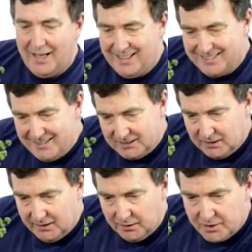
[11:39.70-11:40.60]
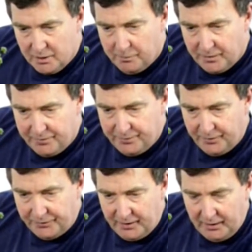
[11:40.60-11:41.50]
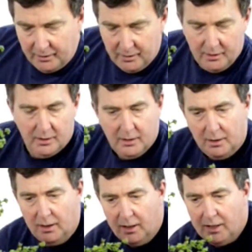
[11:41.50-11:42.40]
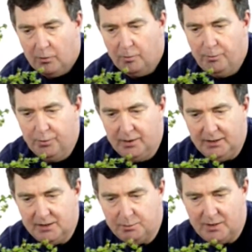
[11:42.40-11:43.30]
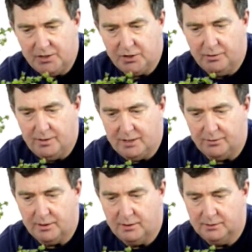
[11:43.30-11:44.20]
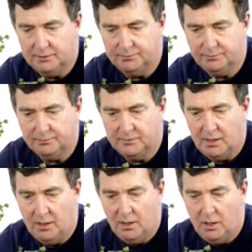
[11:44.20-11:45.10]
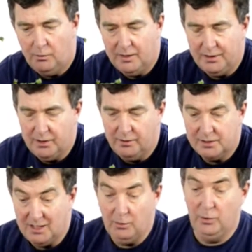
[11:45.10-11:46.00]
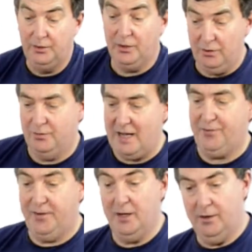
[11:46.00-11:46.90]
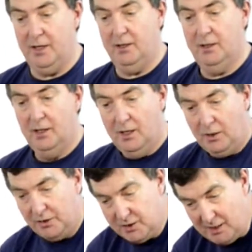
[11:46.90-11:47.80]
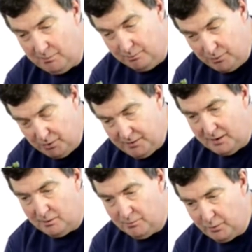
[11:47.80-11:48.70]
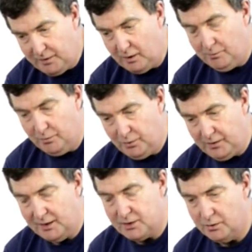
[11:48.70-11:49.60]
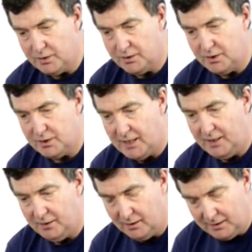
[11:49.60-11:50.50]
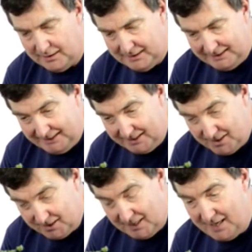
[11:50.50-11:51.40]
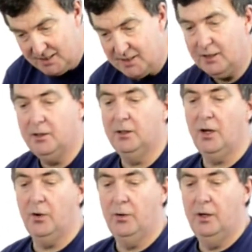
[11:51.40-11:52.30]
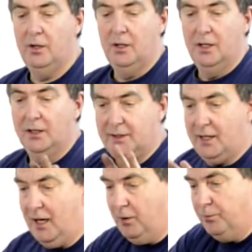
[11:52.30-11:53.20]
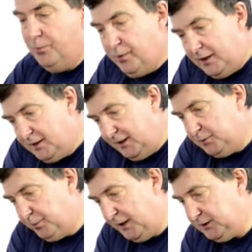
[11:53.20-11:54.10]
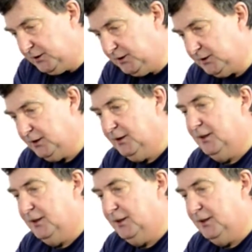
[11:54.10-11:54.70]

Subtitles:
and this little stump at the front here, and I will bring this branch around. And what I'll do is I will not raffia it, I'll just keep moving it and moving it and moving it to such a state that it's as tight as it can go, and then I'll bring these branches